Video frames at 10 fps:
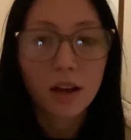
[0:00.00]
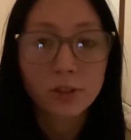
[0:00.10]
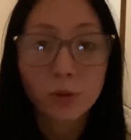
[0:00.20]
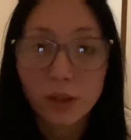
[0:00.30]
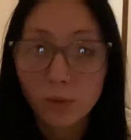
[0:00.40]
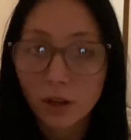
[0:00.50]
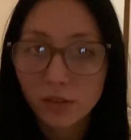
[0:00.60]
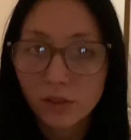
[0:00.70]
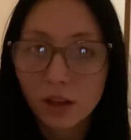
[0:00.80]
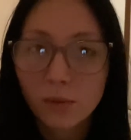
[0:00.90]
21
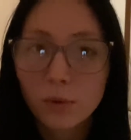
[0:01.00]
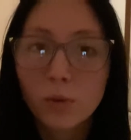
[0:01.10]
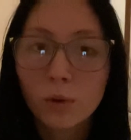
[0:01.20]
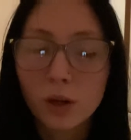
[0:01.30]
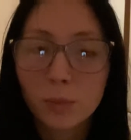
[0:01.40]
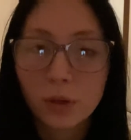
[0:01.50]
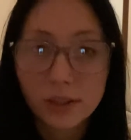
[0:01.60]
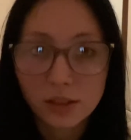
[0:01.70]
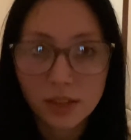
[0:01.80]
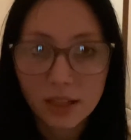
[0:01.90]
of them were put
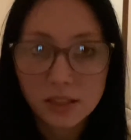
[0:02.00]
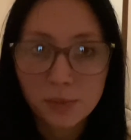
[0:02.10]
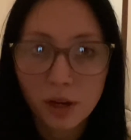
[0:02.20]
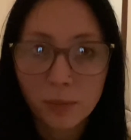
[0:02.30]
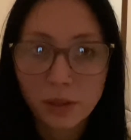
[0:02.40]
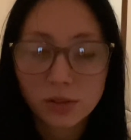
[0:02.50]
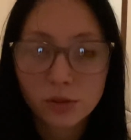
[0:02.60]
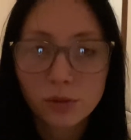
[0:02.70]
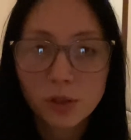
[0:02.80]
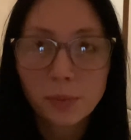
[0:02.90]
into the experimental
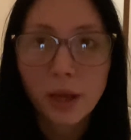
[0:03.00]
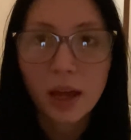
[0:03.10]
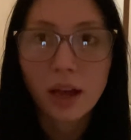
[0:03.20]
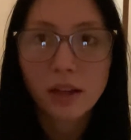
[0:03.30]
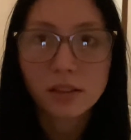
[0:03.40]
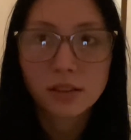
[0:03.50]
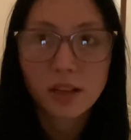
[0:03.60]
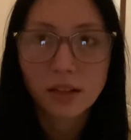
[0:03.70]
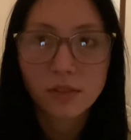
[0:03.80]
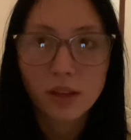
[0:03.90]
group, and
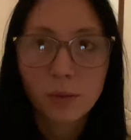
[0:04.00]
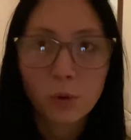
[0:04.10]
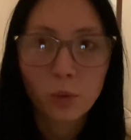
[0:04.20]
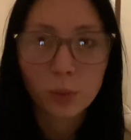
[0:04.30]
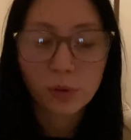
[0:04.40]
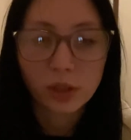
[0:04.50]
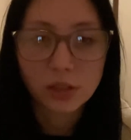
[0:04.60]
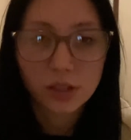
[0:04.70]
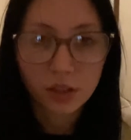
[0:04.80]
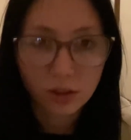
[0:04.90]
10 of them were put
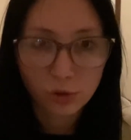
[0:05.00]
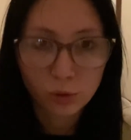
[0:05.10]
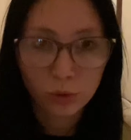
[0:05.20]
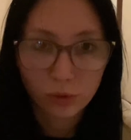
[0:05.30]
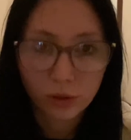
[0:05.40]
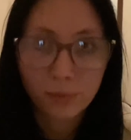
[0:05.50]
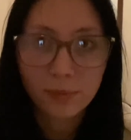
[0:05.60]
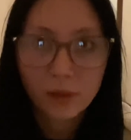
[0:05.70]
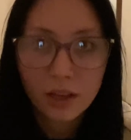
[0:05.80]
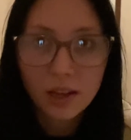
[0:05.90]
into the control group.
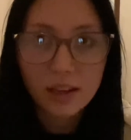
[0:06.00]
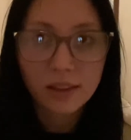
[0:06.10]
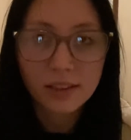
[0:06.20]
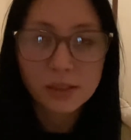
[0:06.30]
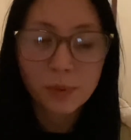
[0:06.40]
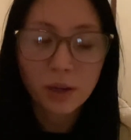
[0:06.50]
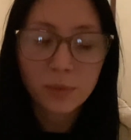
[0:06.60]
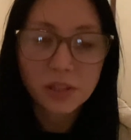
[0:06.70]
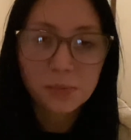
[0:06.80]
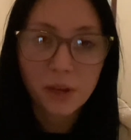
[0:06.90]
The
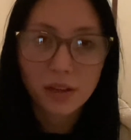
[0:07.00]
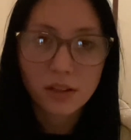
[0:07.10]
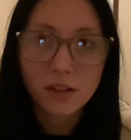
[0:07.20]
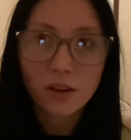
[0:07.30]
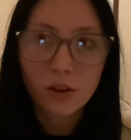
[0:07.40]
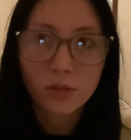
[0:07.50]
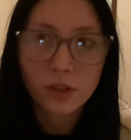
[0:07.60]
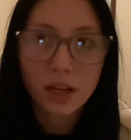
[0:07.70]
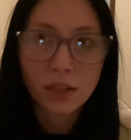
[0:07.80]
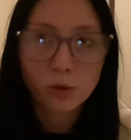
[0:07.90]
experiment spanned over
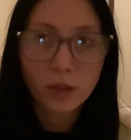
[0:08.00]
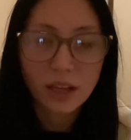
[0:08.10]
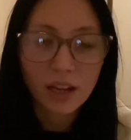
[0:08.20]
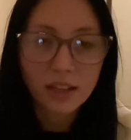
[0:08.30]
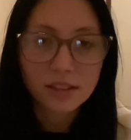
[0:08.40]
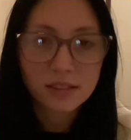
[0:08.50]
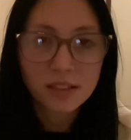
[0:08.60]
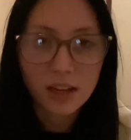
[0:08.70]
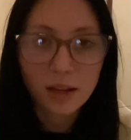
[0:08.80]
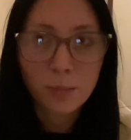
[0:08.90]
a
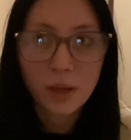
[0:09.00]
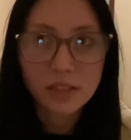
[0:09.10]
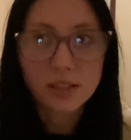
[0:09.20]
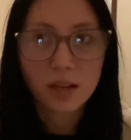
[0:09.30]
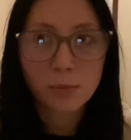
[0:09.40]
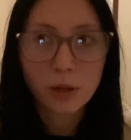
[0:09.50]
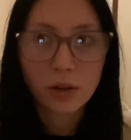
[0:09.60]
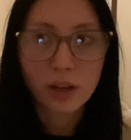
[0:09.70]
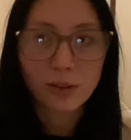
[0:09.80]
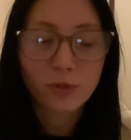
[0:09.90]
28-day baseline
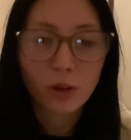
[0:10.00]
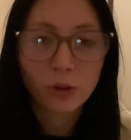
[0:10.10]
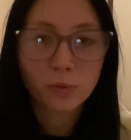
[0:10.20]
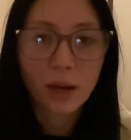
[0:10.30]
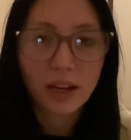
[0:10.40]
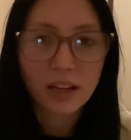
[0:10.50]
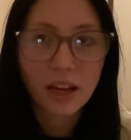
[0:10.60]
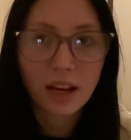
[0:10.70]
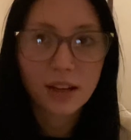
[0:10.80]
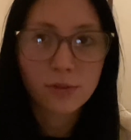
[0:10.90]
period, followed by an
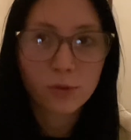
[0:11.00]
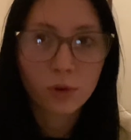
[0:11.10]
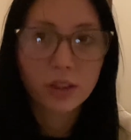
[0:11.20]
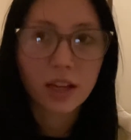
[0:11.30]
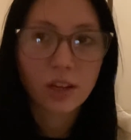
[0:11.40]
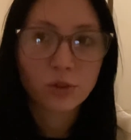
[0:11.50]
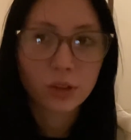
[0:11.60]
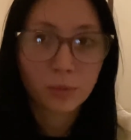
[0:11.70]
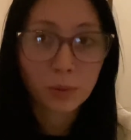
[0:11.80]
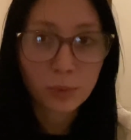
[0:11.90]
84-day
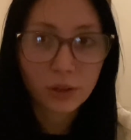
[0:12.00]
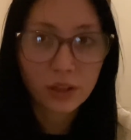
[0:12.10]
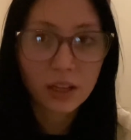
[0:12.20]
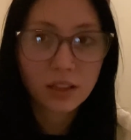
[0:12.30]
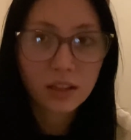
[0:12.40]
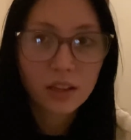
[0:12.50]
treatment period.